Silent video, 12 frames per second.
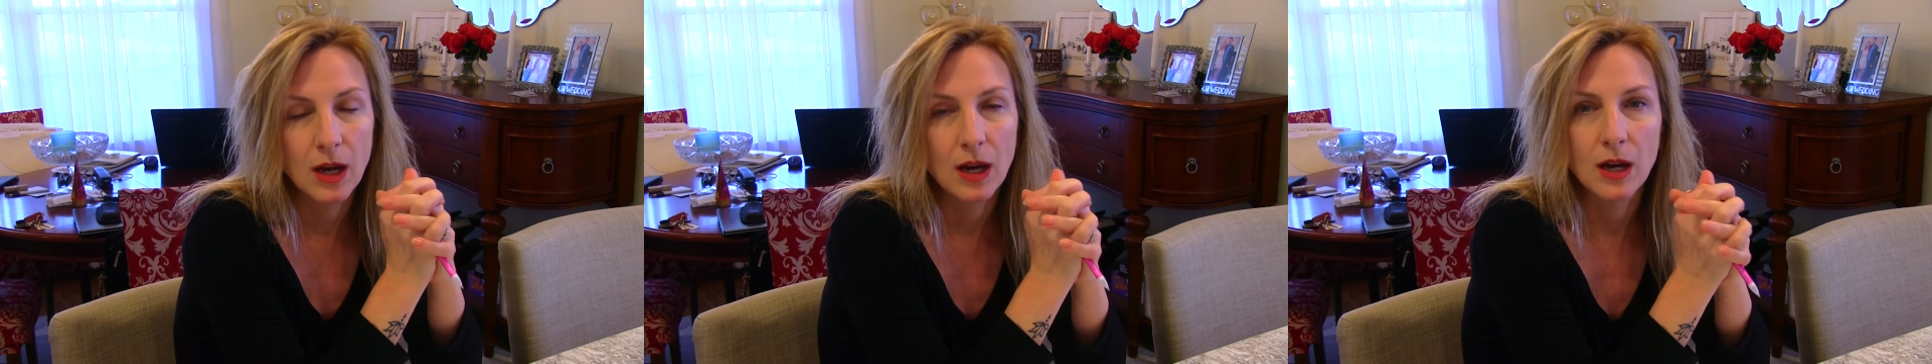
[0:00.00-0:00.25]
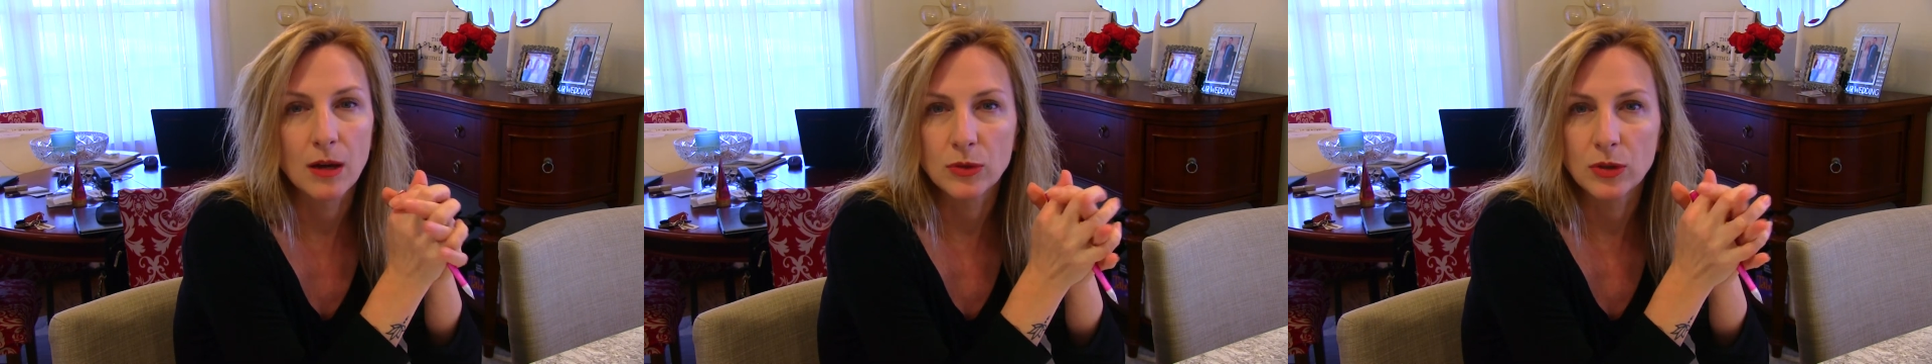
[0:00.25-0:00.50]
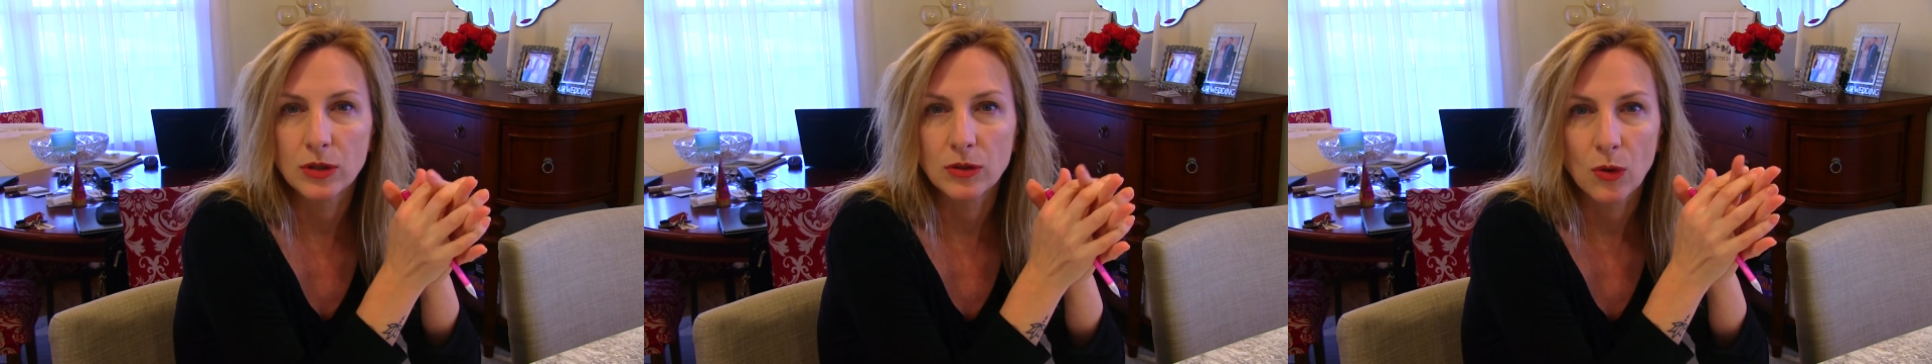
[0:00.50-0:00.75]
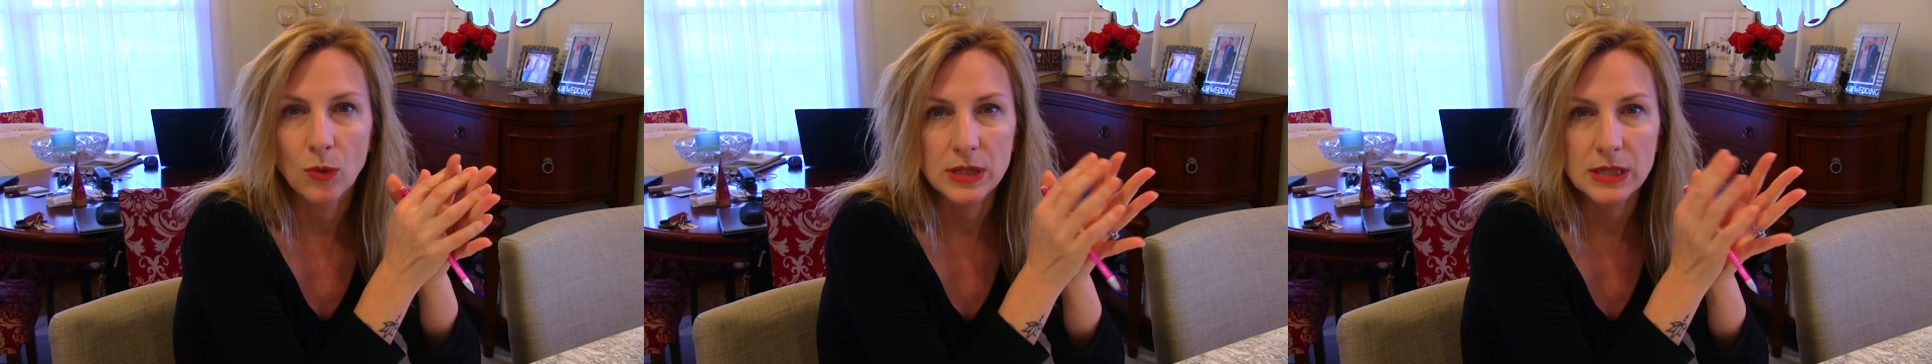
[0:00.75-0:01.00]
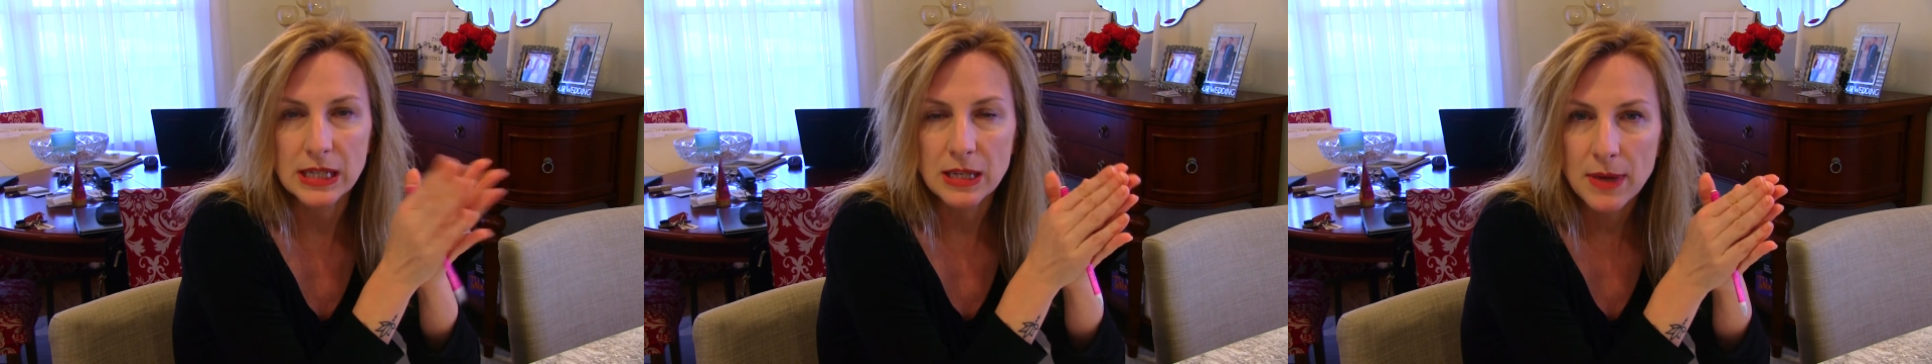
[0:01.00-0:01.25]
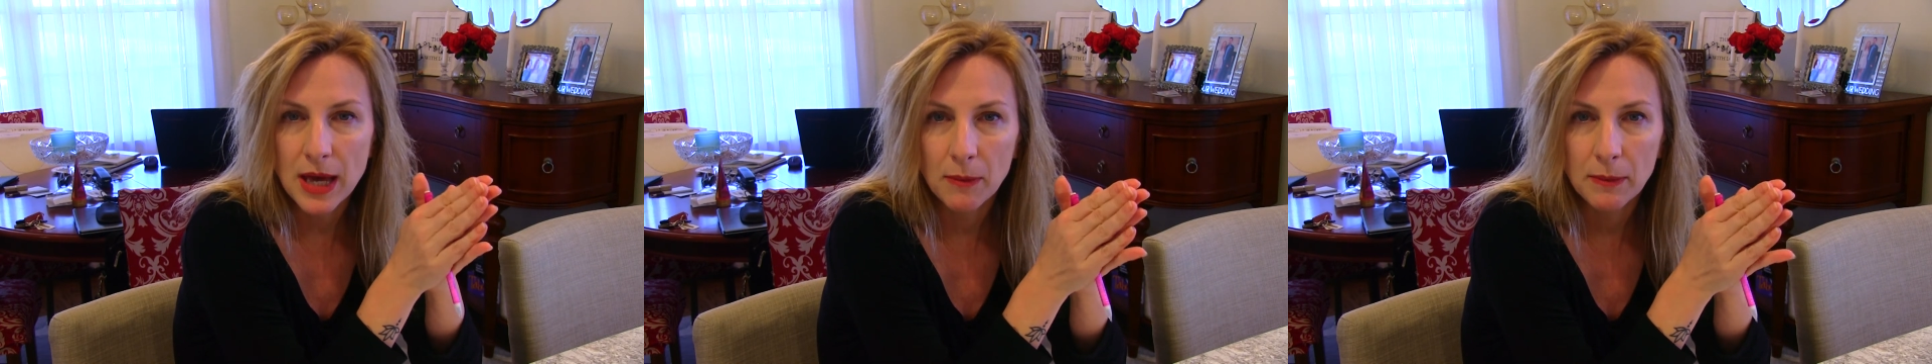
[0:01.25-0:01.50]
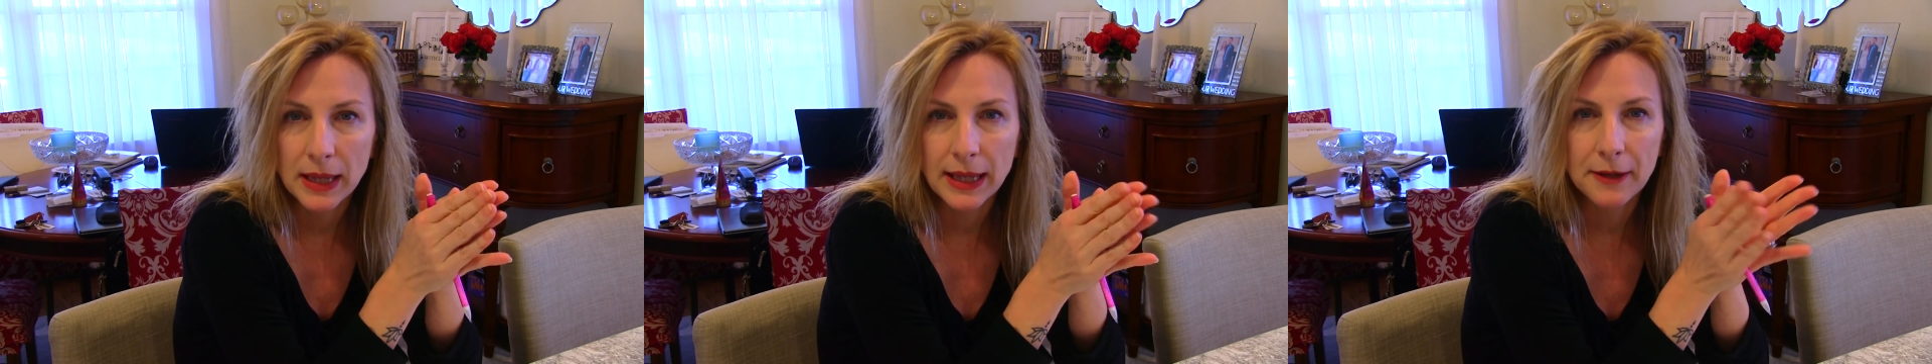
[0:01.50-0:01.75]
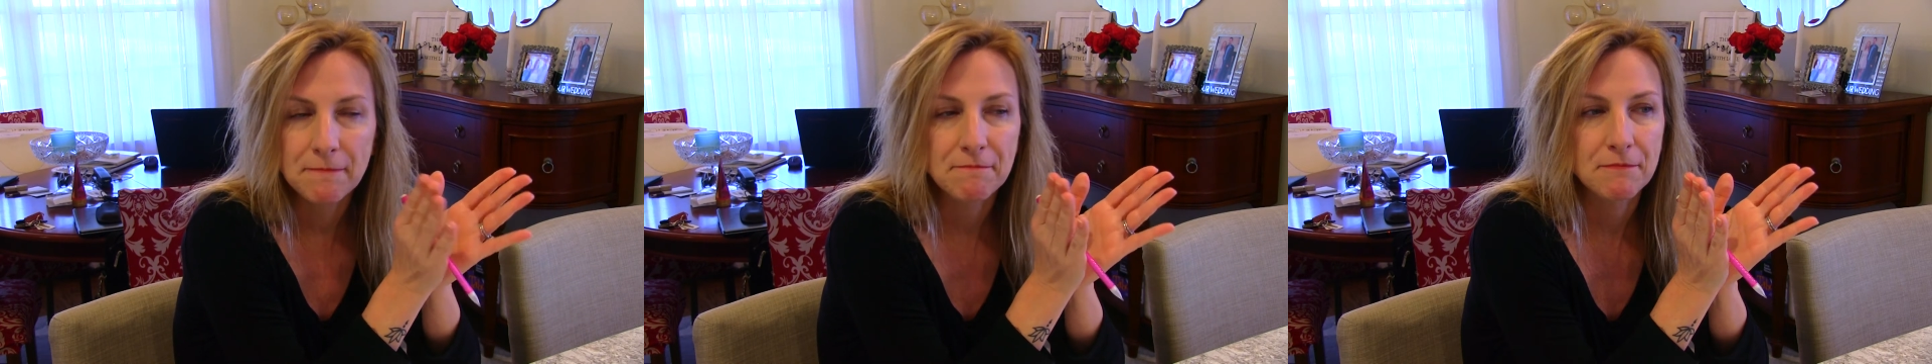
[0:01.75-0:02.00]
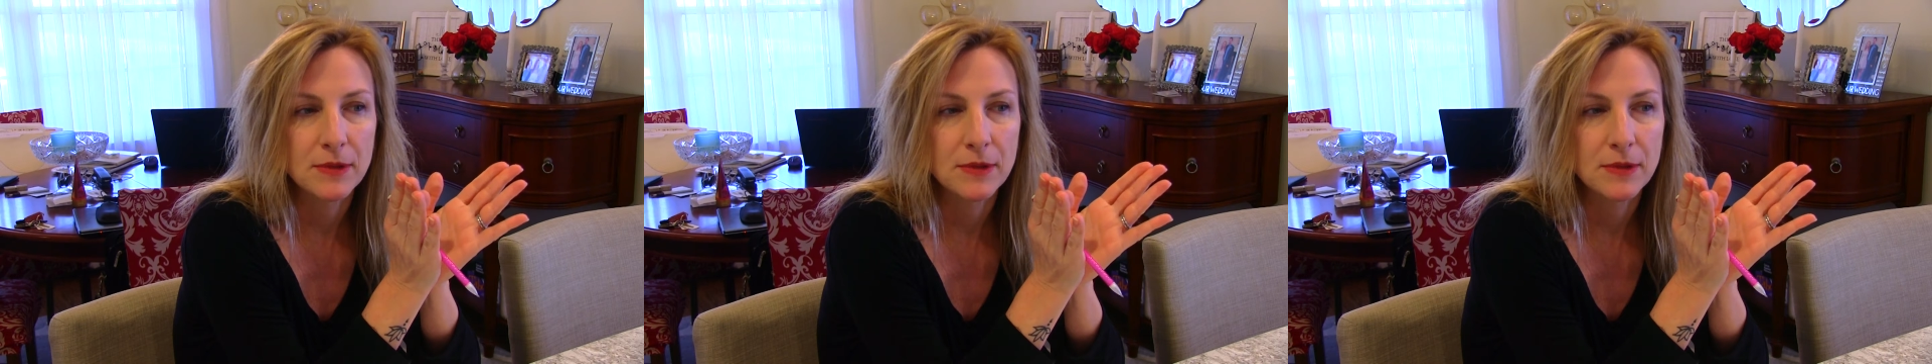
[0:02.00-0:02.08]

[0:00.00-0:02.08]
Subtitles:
You can always email me.